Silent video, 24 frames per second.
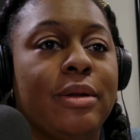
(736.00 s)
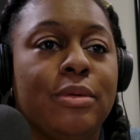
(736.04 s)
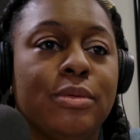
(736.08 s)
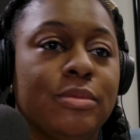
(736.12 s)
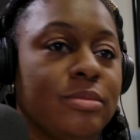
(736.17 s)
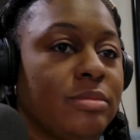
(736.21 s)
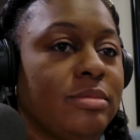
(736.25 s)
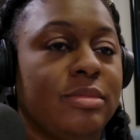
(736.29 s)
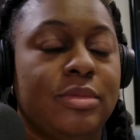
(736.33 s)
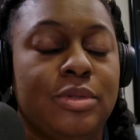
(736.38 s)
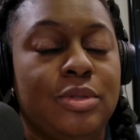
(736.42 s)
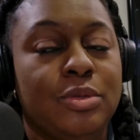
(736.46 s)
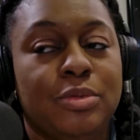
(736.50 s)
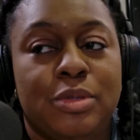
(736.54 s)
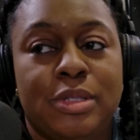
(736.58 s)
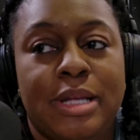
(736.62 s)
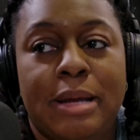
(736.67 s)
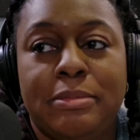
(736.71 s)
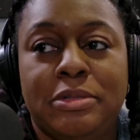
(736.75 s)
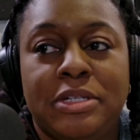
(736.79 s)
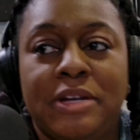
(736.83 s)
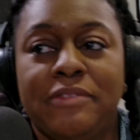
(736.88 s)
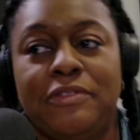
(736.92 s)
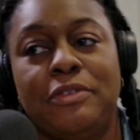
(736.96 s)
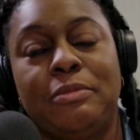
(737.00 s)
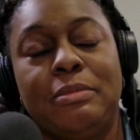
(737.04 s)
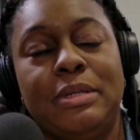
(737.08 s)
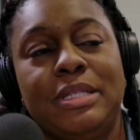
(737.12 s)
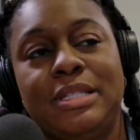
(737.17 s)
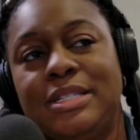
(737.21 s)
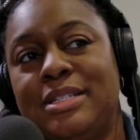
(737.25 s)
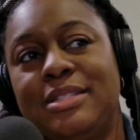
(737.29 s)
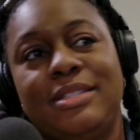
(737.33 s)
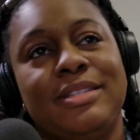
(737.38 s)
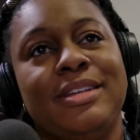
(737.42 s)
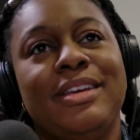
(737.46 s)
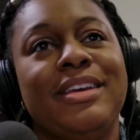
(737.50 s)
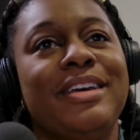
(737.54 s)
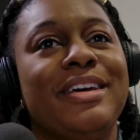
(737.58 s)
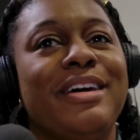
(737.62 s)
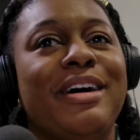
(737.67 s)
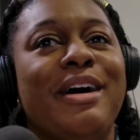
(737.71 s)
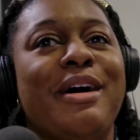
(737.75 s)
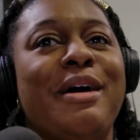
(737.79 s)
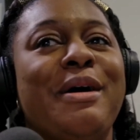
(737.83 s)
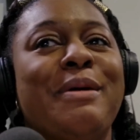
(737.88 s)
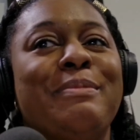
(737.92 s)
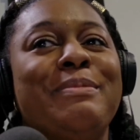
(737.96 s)
I don't do Snapchat for business.
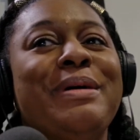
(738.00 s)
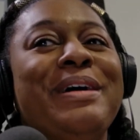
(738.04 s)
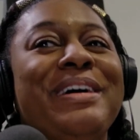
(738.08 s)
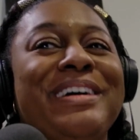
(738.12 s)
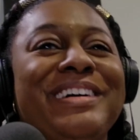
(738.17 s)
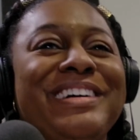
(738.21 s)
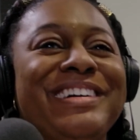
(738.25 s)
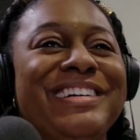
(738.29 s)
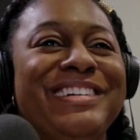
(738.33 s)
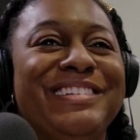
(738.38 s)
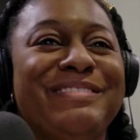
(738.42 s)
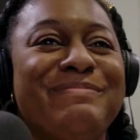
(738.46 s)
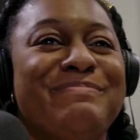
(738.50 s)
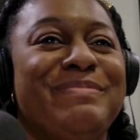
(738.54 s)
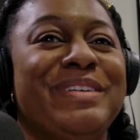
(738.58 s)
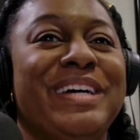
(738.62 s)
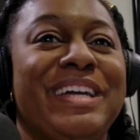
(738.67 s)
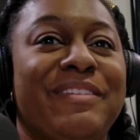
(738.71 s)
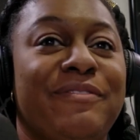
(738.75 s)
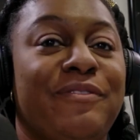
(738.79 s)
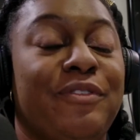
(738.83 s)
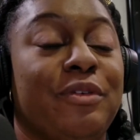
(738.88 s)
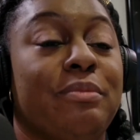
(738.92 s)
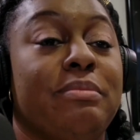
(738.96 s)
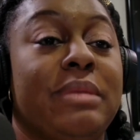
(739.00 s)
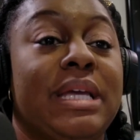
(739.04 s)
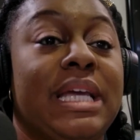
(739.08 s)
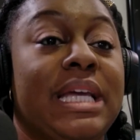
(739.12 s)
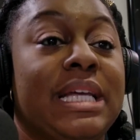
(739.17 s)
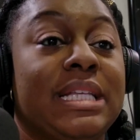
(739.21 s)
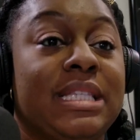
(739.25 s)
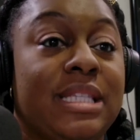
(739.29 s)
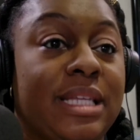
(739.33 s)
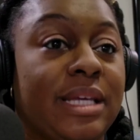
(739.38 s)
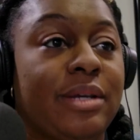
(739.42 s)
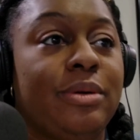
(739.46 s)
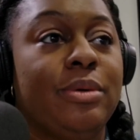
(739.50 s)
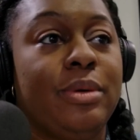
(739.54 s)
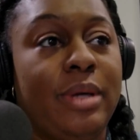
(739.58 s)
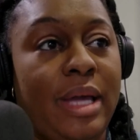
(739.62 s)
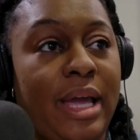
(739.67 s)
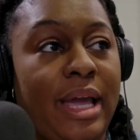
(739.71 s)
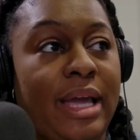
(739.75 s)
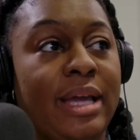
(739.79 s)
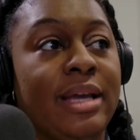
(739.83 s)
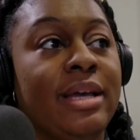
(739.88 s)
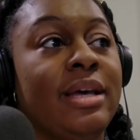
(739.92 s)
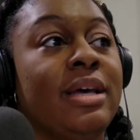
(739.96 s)
But for me, it's like,
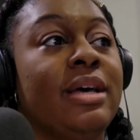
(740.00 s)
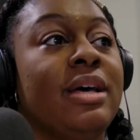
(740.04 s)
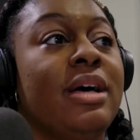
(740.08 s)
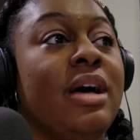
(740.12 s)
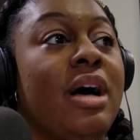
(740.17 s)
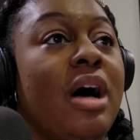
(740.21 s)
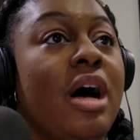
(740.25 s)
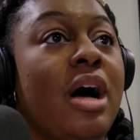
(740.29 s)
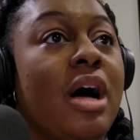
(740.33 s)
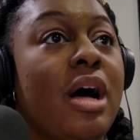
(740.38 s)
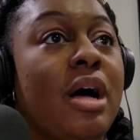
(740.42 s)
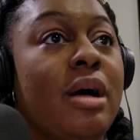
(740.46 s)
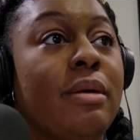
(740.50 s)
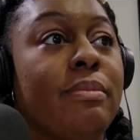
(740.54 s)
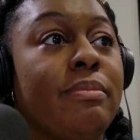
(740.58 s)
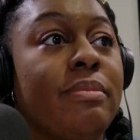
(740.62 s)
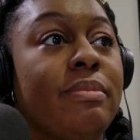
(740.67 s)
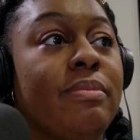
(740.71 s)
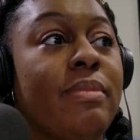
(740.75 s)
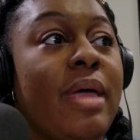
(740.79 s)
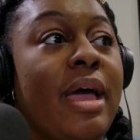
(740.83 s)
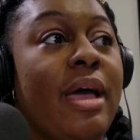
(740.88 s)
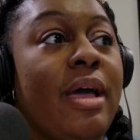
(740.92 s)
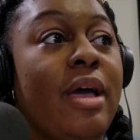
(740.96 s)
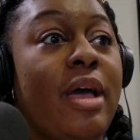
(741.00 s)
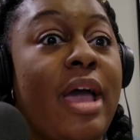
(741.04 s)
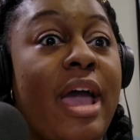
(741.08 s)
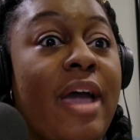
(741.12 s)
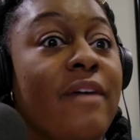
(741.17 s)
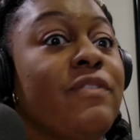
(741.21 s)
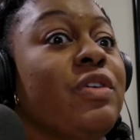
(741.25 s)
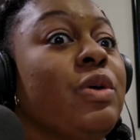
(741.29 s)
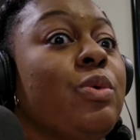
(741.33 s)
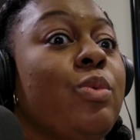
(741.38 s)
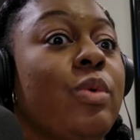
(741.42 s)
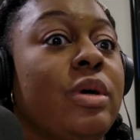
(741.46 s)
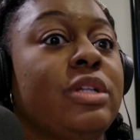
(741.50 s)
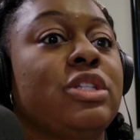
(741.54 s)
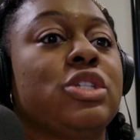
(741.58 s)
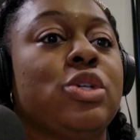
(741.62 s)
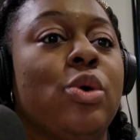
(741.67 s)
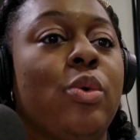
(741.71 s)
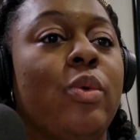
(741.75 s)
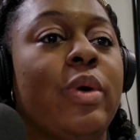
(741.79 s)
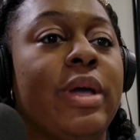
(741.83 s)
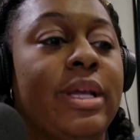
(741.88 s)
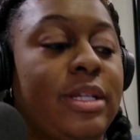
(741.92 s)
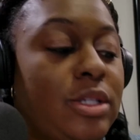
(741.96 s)
okay, everyone's
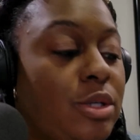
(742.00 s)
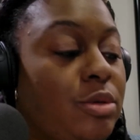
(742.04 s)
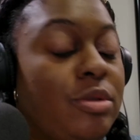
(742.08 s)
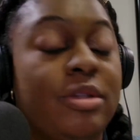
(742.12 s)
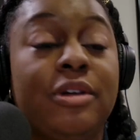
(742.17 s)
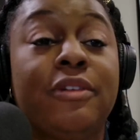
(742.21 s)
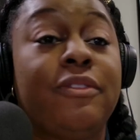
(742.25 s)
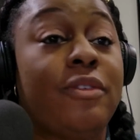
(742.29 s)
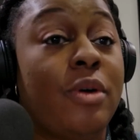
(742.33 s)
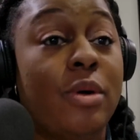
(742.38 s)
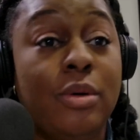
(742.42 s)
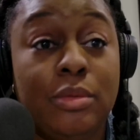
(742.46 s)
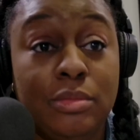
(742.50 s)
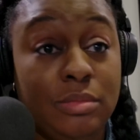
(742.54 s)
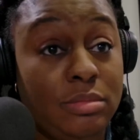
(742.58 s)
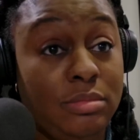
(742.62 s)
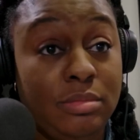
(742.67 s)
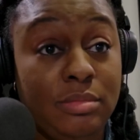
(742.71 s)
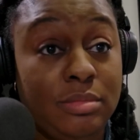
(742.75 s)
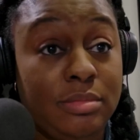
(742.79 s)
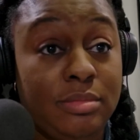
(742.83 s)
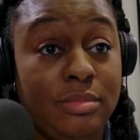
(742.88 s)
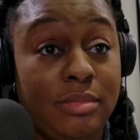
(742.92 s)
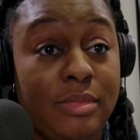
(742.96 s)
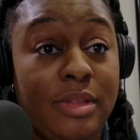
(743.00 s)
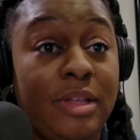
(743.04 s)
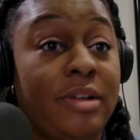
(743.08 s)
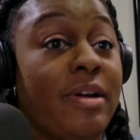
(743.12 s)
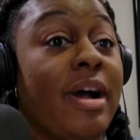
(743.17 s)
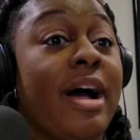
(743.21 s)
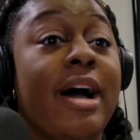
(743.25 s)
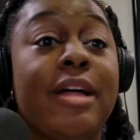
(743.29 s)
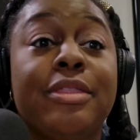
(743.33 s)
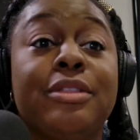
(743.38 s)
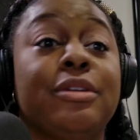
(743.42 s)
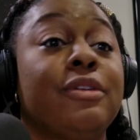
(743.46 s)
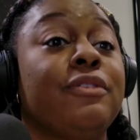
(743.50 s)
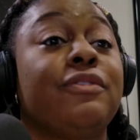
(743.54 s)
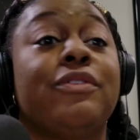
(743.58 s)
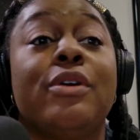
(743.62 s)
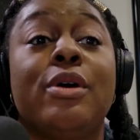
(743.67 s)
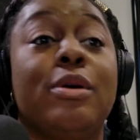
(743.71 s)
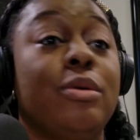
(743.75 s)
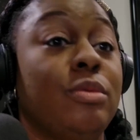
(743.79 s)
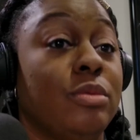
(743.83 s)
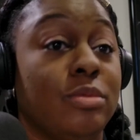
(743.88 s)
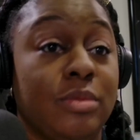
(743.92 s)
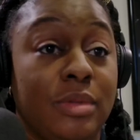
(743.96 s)
going to their phone. They're on their
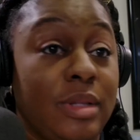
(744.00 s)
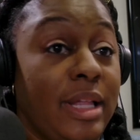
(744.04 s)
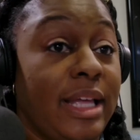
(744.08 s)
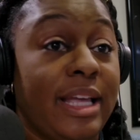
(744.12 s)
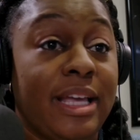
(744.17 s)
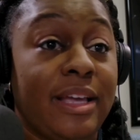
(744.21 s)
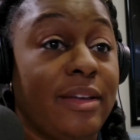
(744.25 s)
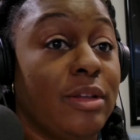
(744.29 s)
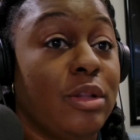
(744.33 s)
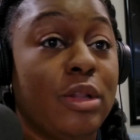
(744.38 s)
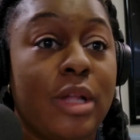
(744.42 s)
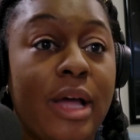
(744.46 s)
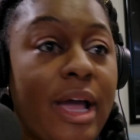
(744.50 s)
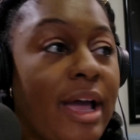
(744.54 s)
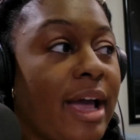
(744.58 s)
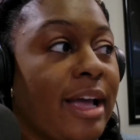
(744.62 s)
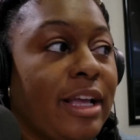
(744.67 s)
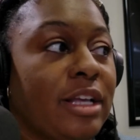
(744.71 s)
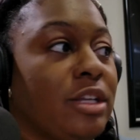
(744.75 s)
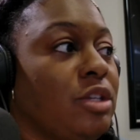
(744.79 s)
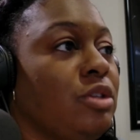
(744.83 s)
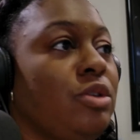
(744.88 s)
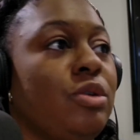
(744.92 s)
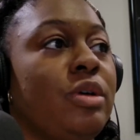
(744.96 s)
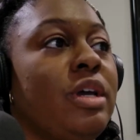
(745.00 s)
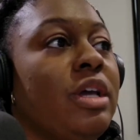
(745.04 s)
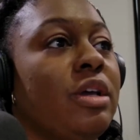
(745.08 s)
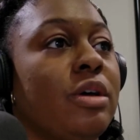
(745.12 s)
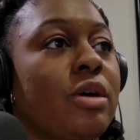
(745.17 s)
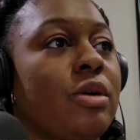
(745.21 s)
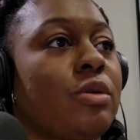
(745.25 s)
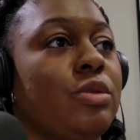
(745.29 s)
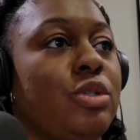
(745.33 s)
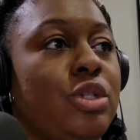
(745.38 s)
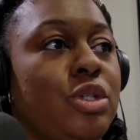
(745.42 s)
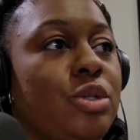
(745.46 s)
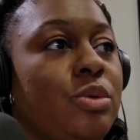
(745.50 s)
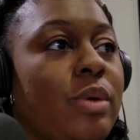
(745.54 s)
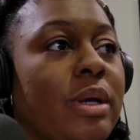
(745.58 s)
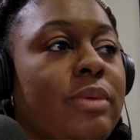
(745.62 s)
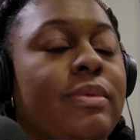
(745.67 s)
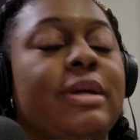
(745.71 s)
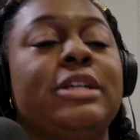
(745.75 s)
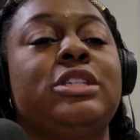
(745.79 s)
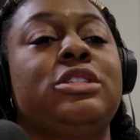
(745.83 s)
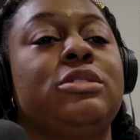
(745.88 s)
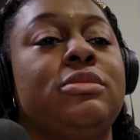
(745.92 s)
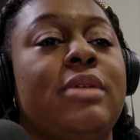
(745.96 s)
phone. Like you can go to a
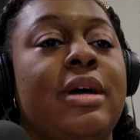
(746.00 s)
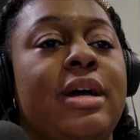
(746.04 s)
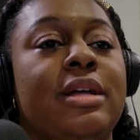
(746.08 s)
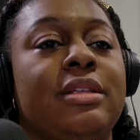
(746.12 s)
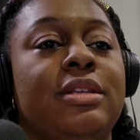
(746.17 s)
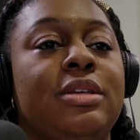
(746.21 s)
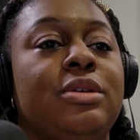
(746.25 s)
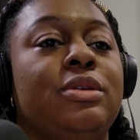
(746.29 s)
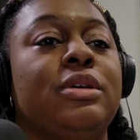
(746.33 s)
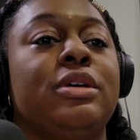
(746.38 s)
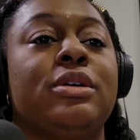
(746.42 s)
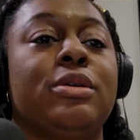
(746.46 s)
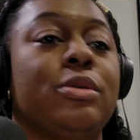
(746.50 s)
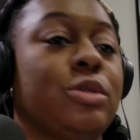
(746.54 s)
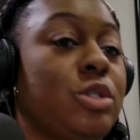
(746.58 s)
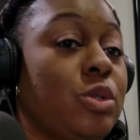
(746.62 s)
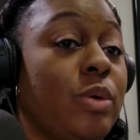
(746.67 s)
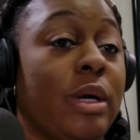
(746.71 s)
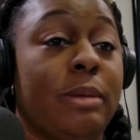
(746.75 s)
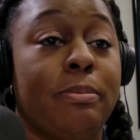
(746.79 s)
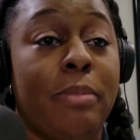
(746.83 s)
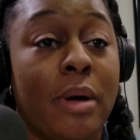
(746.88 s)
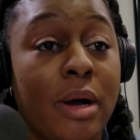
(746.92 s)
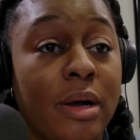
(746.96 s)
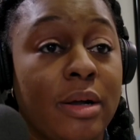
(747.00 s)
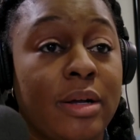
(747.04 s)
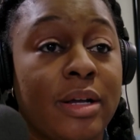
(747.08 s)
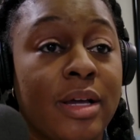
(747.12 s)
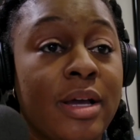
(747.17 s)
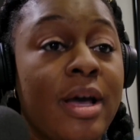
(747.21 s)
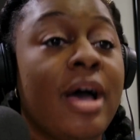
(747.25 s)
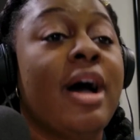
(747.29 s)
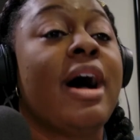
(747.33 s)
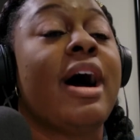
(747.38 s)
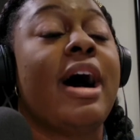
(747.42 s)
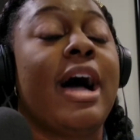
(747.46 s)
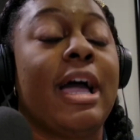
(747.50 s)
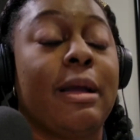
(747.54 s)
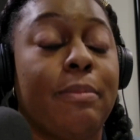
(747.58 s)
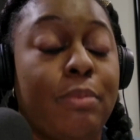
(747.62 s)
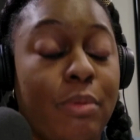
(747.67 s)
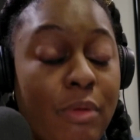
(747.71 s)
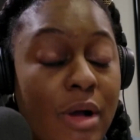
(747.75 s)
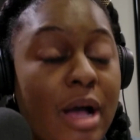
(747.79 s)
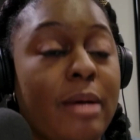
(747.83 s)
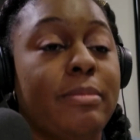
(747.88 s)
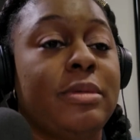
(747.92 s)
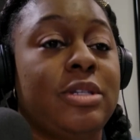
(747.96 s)
restaurant, you can go to a park. I
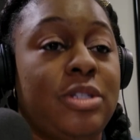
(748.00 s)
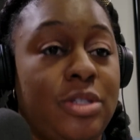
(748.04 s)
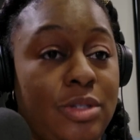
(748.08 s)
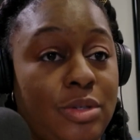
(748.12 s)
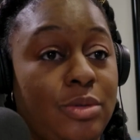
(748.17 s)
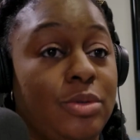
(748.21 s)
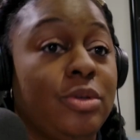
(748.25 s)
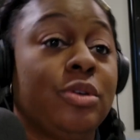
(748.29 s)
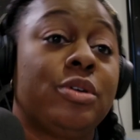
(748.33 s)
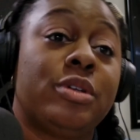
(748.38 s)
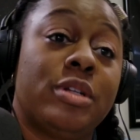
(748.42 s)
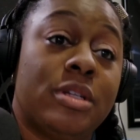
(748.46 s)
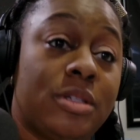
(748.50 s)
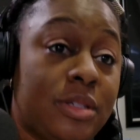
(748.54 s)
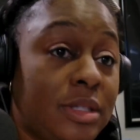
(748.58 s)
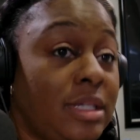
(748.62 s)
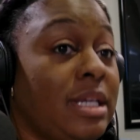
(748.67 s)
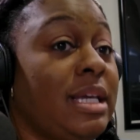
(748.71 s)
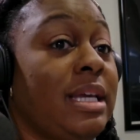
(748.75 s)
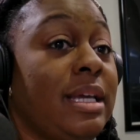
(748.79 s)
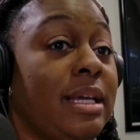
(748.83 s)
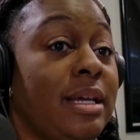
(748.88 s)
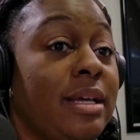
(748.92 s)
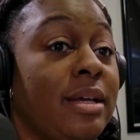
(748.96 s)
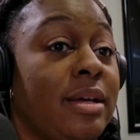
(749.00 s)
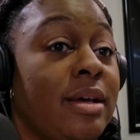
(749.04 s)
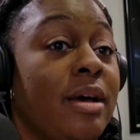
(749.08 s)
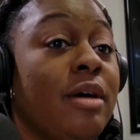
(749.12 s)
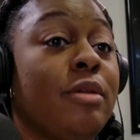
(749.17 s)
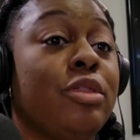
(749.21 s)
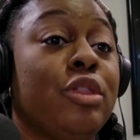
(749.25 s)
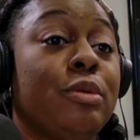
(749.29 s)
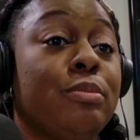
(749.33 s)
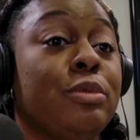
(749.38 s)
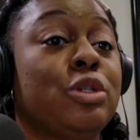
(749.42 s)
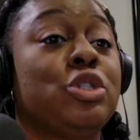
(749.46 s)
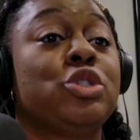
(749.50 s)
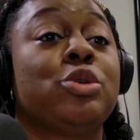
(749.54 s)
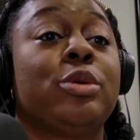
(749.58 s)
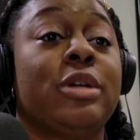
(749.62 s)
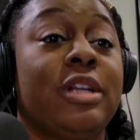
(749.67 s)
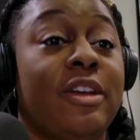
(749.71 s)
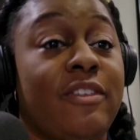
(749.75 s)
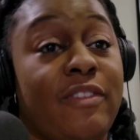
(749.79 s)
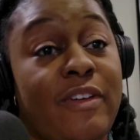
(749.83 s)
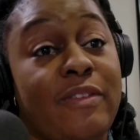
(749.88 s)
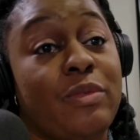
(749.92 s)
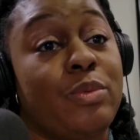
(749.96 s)
promise you're going to see the
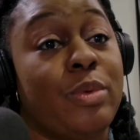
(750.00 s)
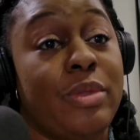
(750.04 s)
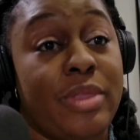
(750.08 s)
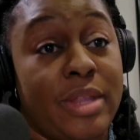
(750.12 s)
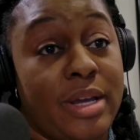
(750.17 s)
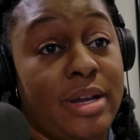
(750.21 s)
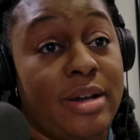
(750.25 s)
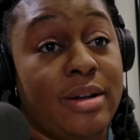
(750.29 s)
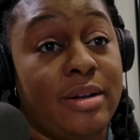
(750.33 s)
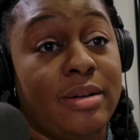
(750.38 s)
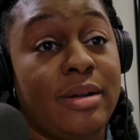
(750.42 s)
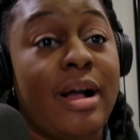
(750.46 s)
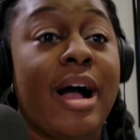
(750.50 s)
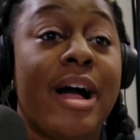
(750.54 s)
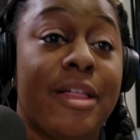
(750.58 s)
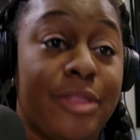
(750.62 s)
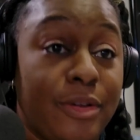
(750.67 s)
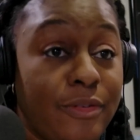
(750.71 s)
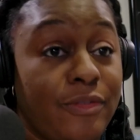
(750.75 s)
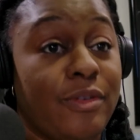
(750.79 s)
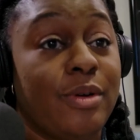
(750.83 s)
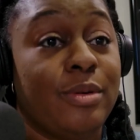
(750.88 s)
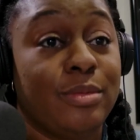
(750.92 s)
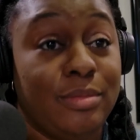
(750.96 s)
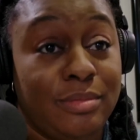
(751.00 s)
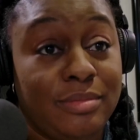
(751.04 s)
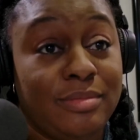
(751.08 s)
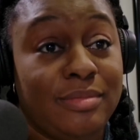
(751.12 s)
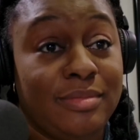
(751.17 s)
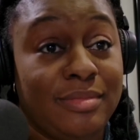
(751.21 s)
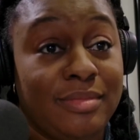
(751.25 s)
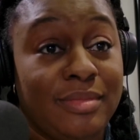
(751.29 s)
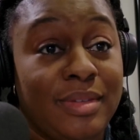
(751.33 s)
majority of everyone there on their phone.